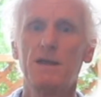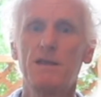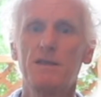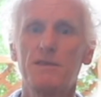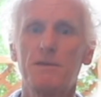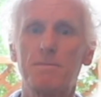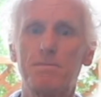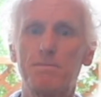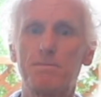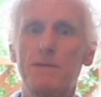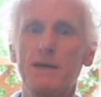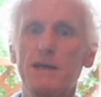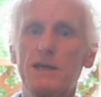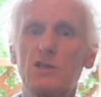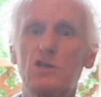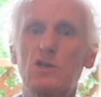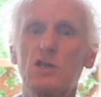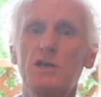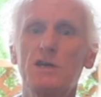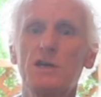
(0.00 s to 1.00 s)
The
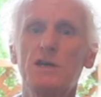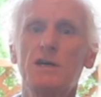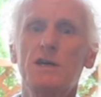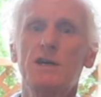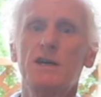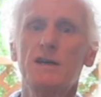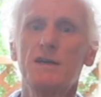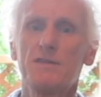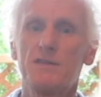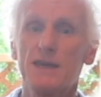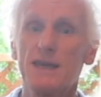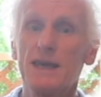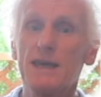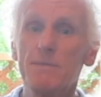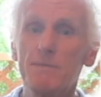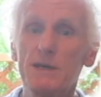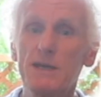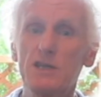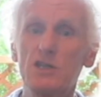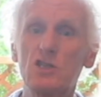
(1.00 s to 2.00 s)
picture, the
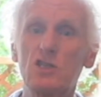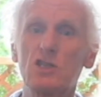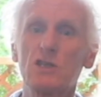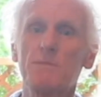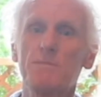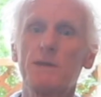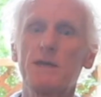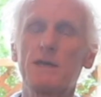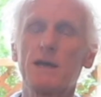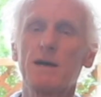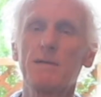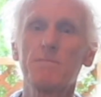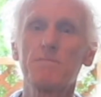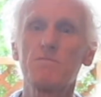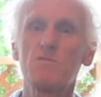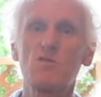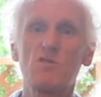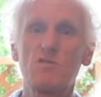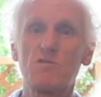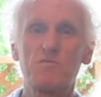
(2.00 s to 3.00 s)
image,
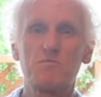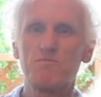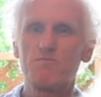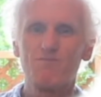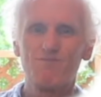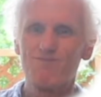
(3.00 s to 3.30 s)
becomes